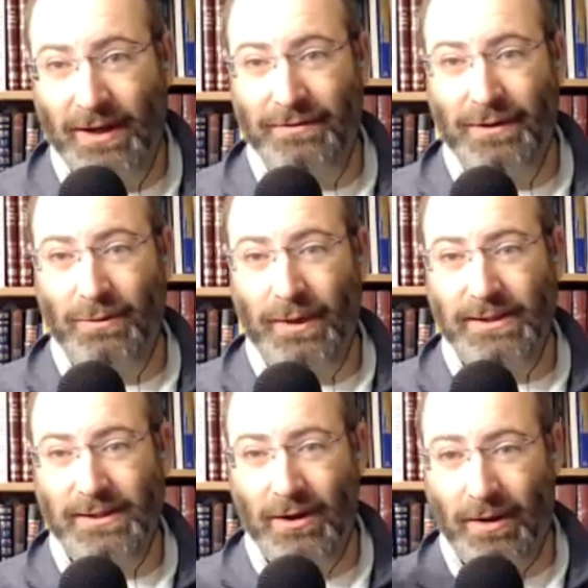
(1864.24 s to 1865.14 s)
a few
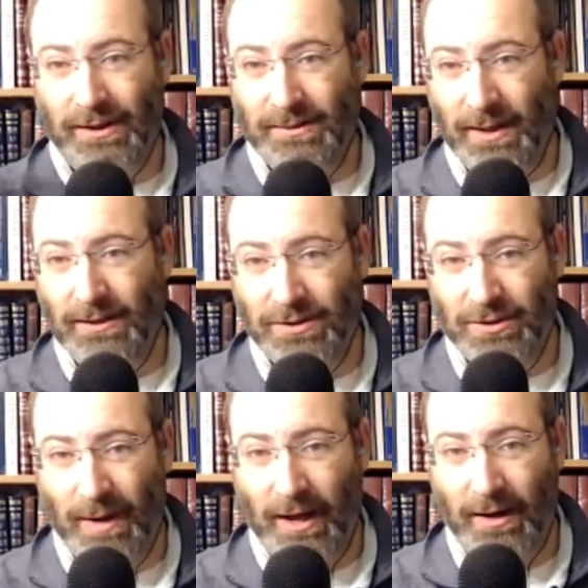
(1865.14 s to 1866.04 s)
weeks ago, I spent
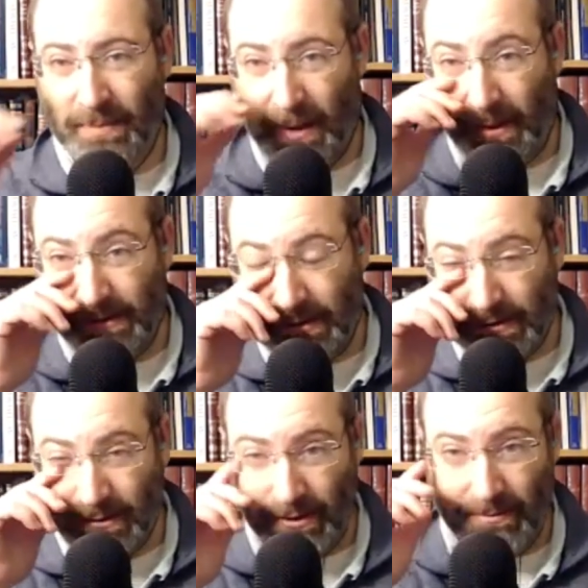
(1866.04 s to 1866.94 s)
Shabbat by my
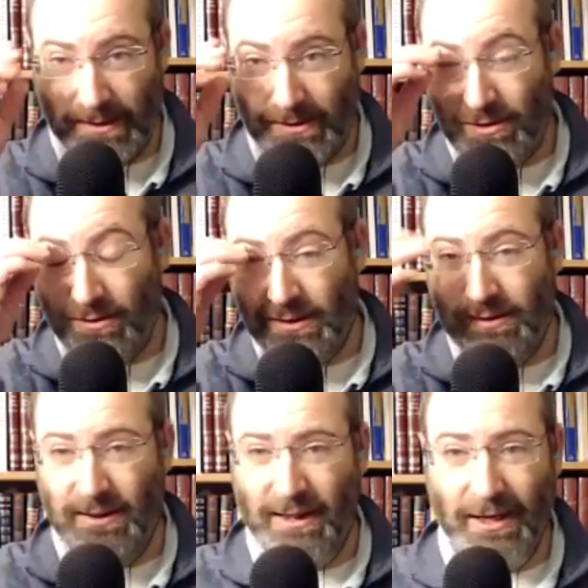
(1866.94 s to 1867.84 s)
sister in
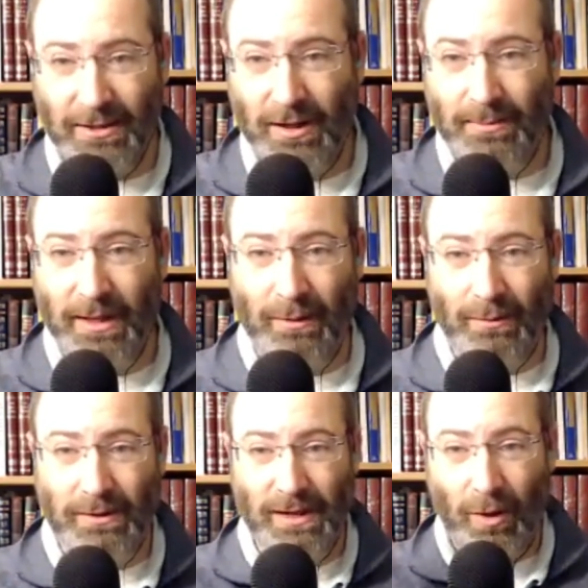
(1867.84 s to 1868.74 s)
Massachusetts, and the Kiddush Club there
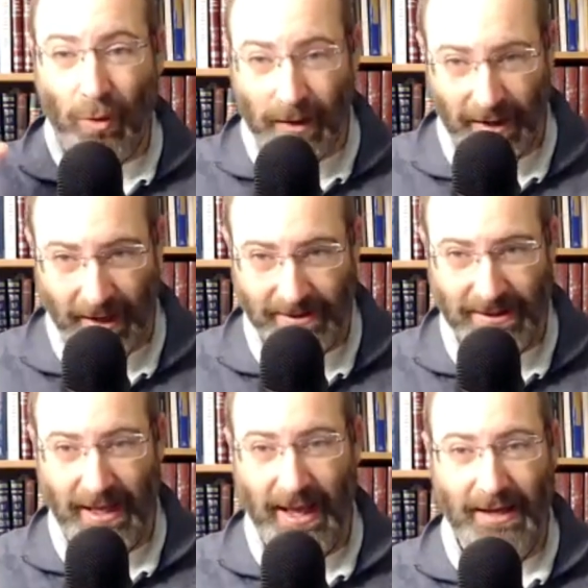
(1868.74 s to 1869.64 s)
was organized.
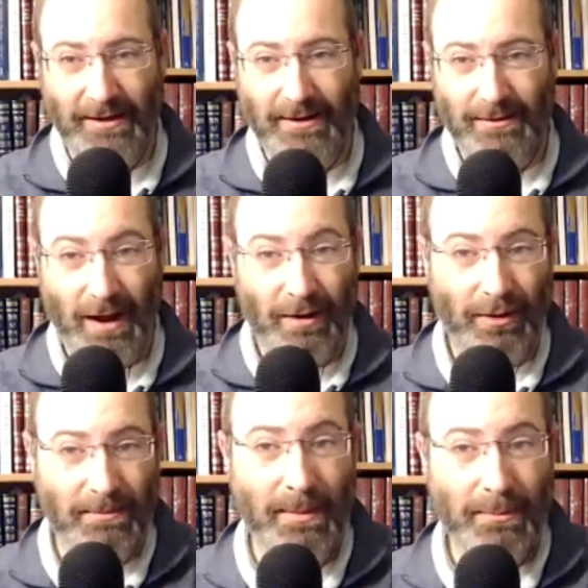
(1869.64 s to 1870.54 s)
They had not
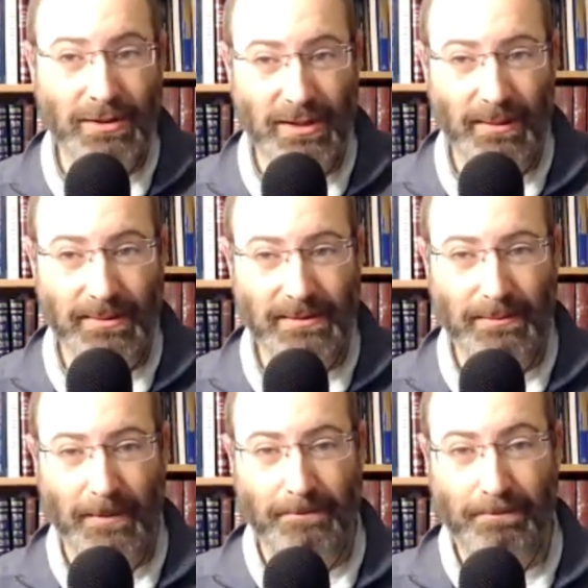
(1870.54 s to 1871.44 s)
only memberships,
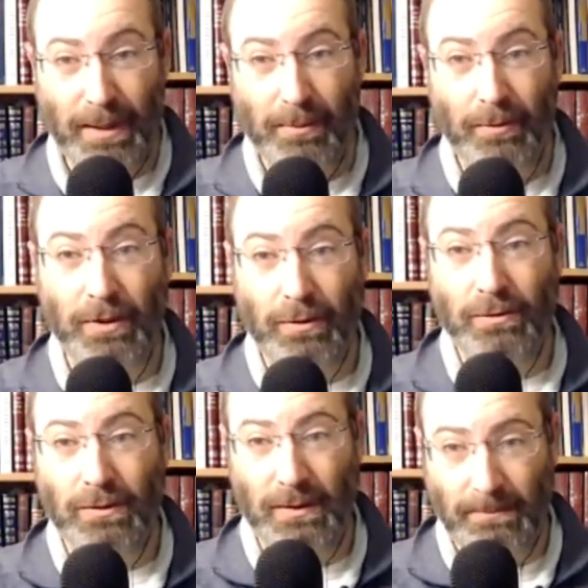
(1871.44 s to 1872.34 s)
but people
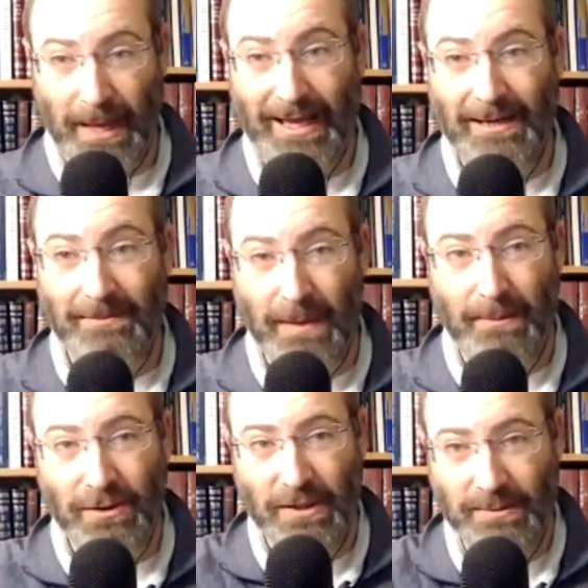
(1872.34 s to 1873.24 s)
used paid
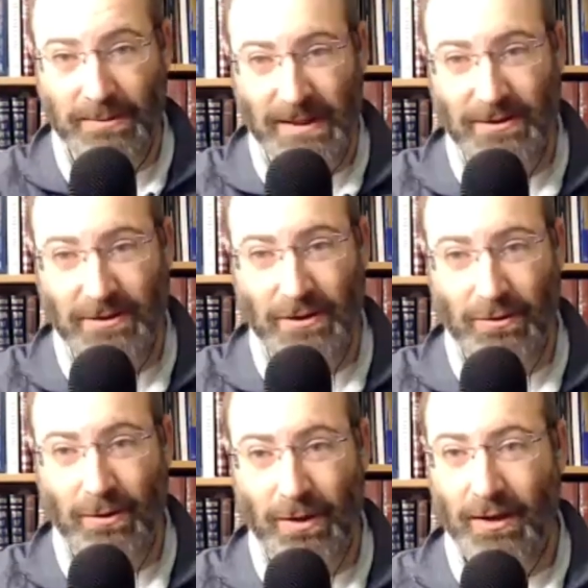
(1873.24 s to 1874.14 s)
memberships
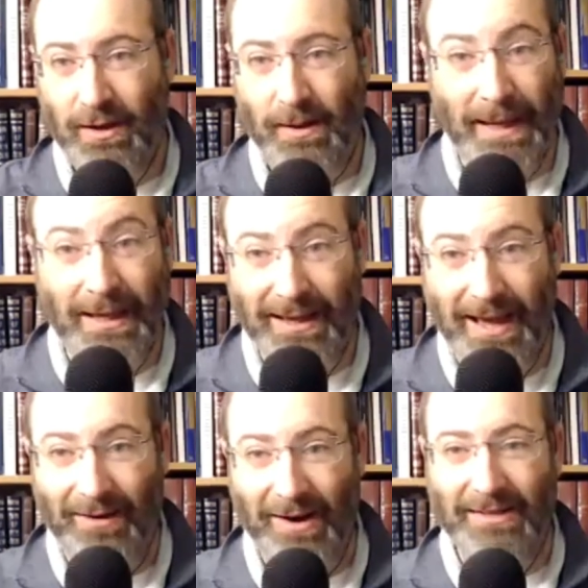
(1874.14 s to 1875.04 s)
into a bank
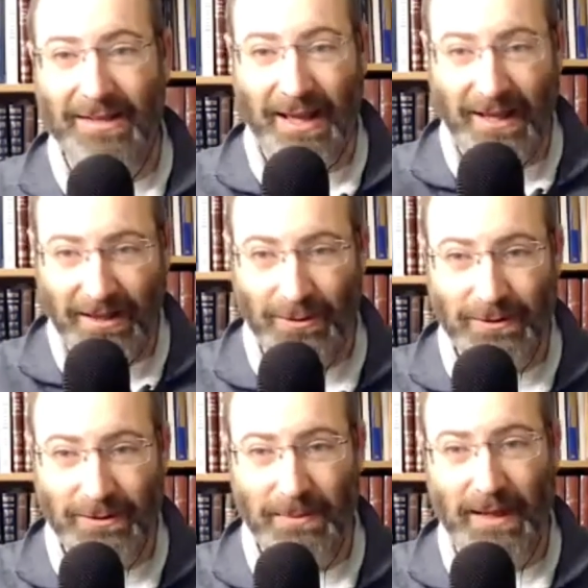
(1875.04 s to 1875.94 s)
account, and they
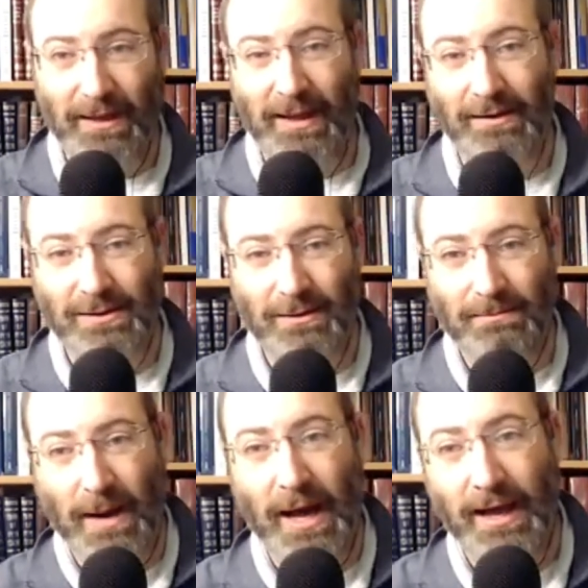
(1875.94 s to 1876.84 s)
used the bank account to
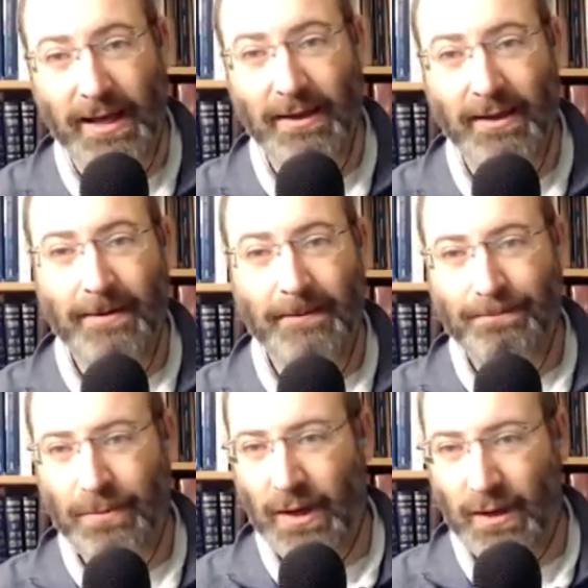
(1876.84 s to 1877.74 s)
buy
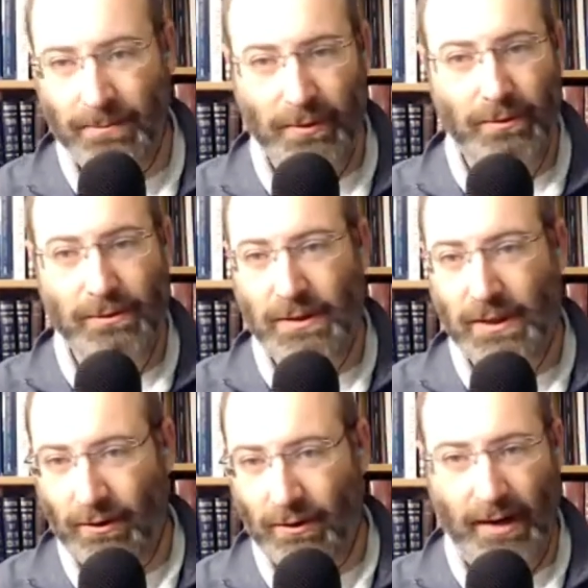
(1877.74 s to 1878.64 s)
their booze,
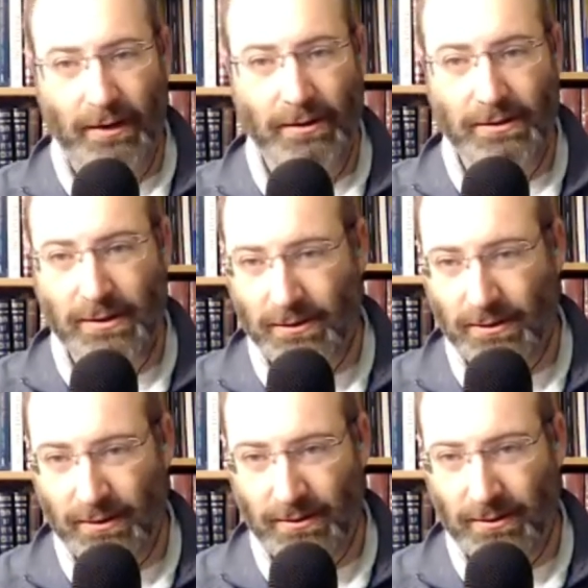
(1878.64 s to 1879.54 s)
their crackers, their
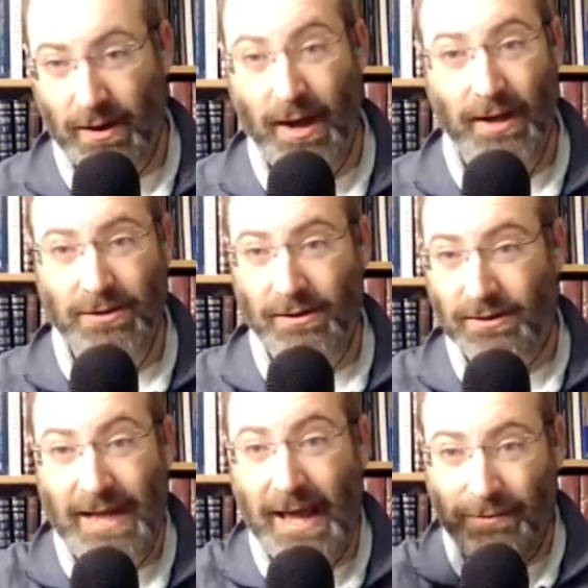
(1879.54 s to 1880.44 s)
their nosh, their
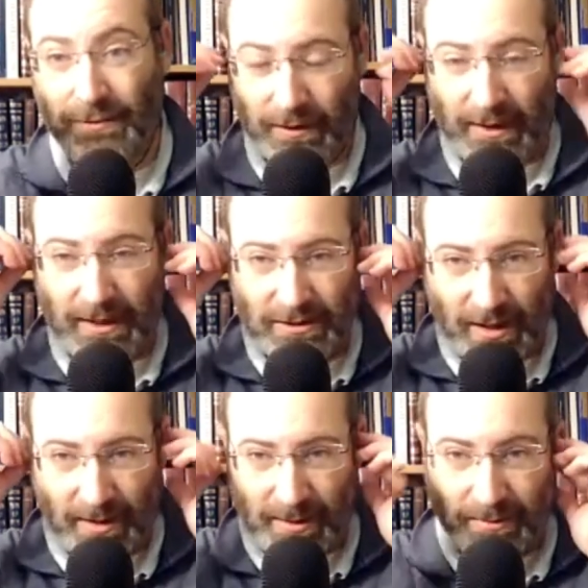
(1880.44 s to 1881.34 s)
snacks for the Kiddush
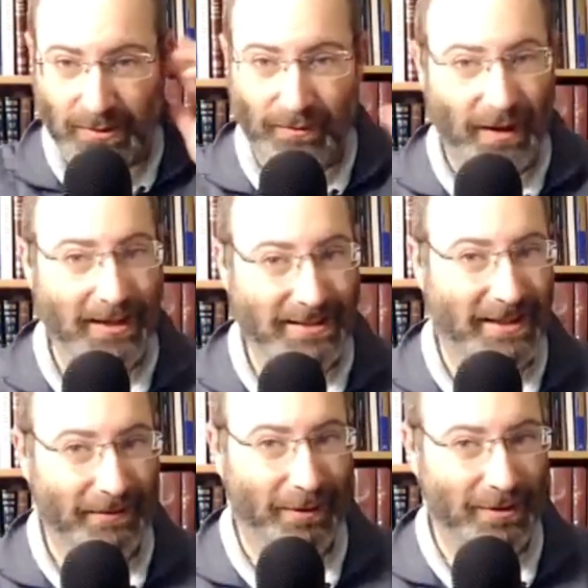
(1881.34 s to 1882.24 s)
Club. And it was a very
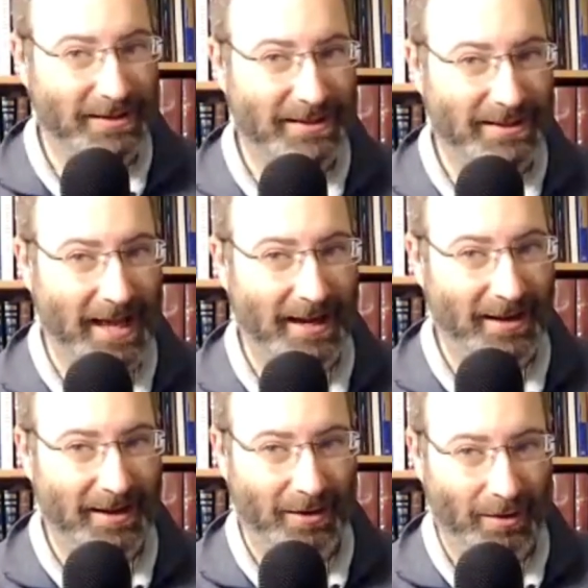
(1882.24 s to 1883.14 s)
different set
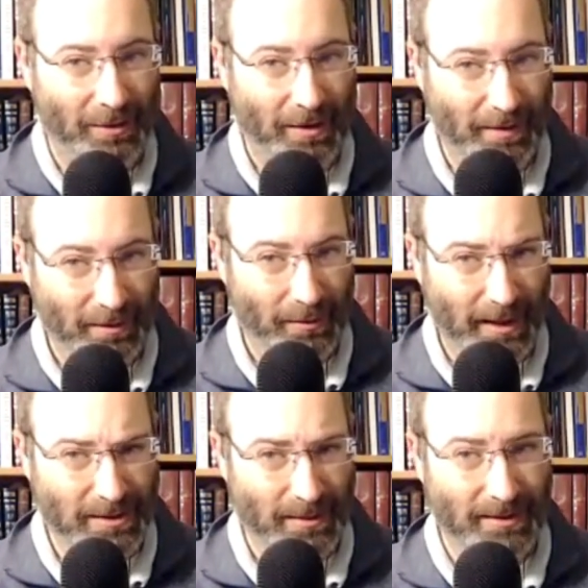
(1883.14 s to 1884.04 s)
of, of an
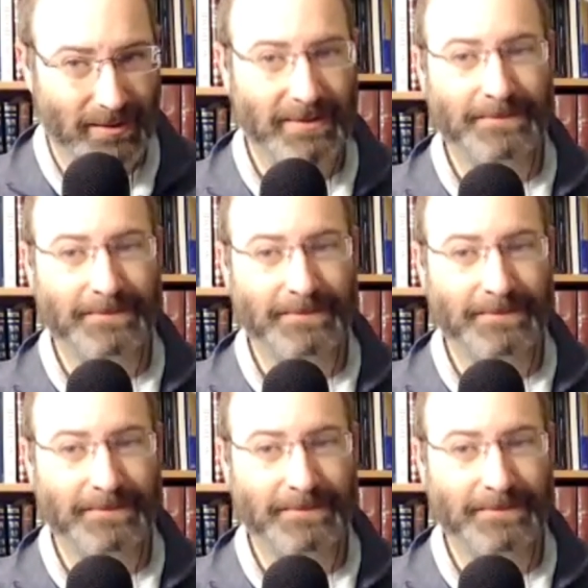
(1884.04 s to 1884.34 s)
arrangement.